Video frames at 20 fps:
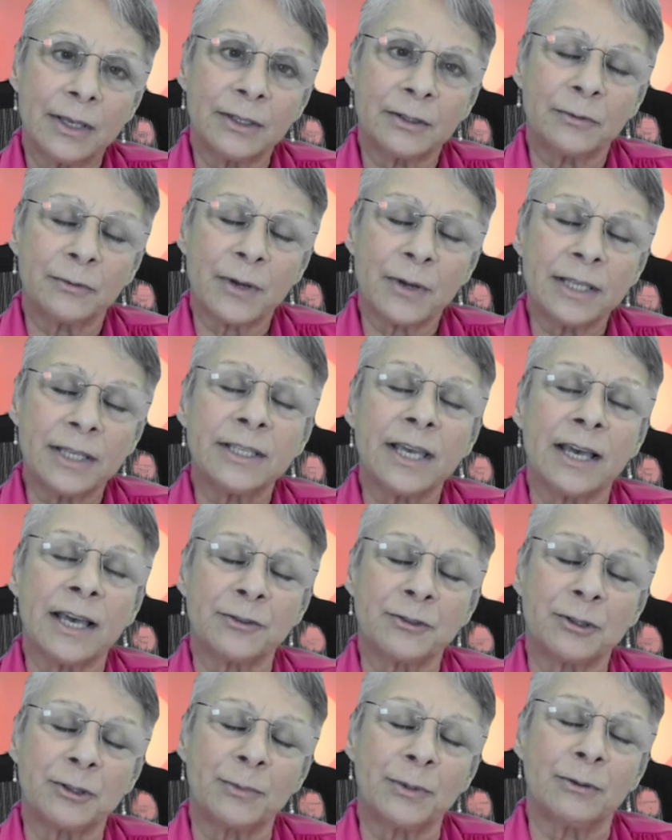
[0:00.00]
The great
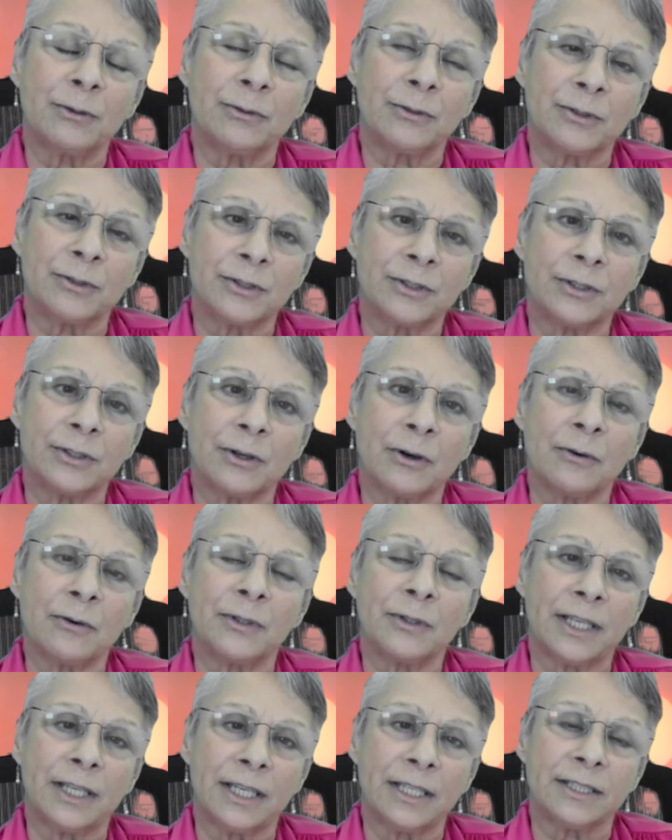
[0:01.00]
attributes of
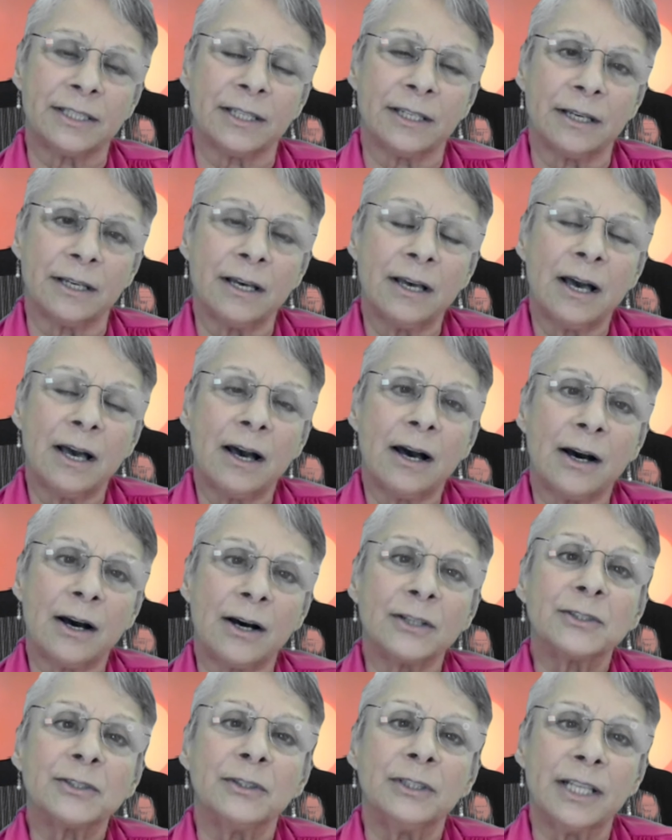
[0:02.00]
a leader
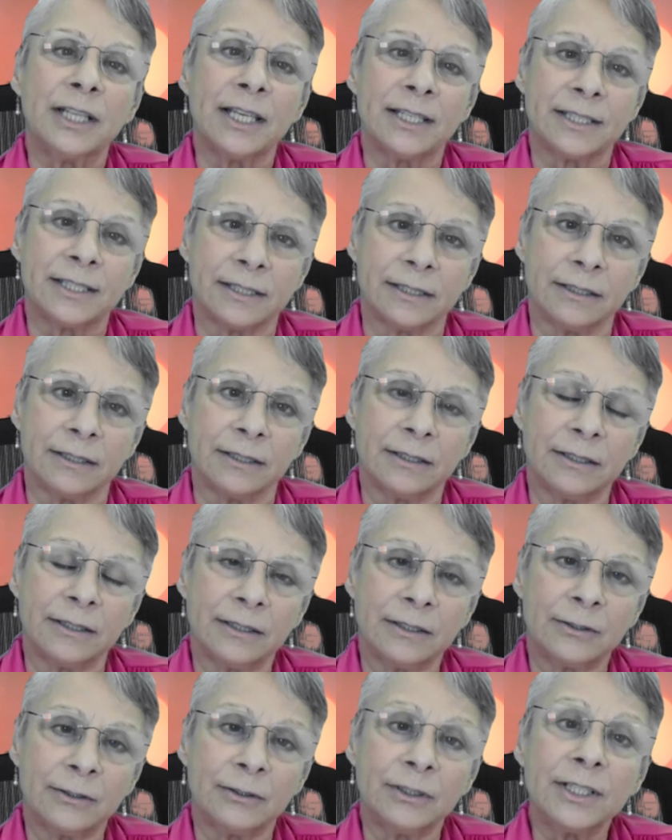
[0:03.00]
are to listen
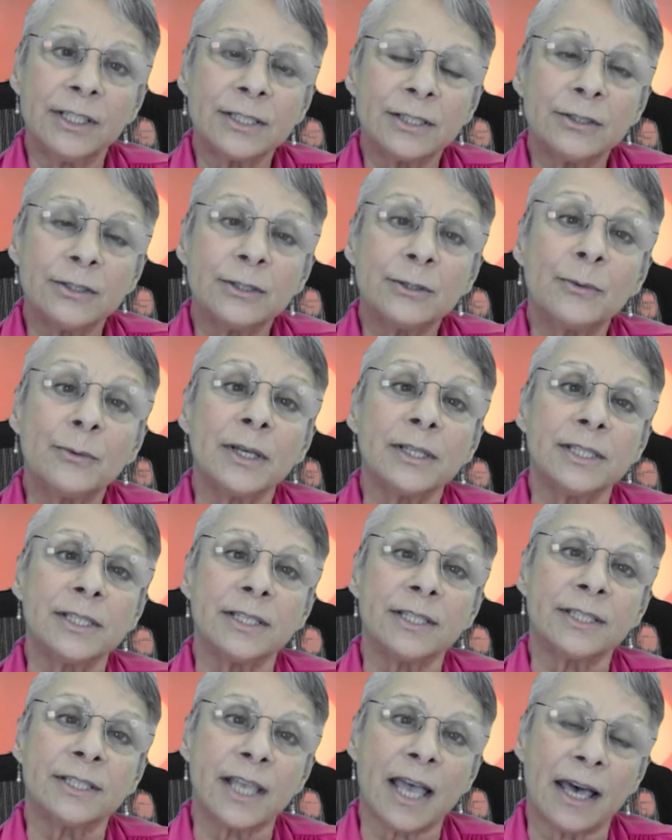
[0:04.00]
to
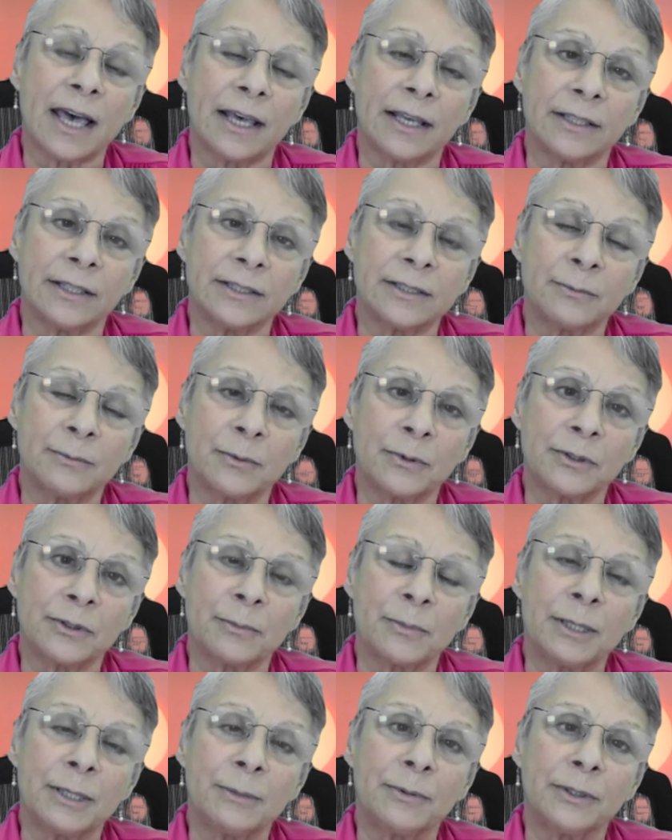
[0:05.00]
understand what
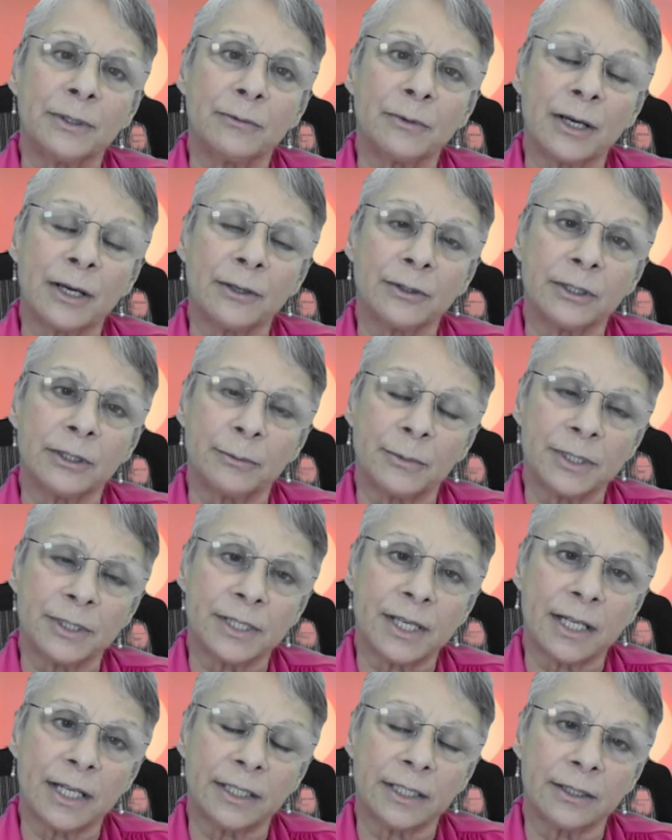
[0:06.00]
the people around them are
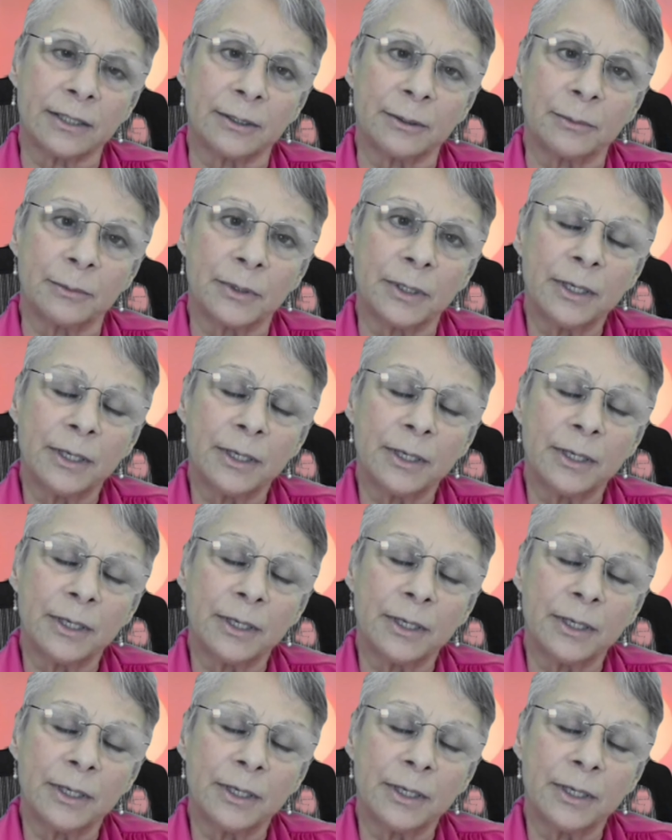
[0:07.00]
telling them,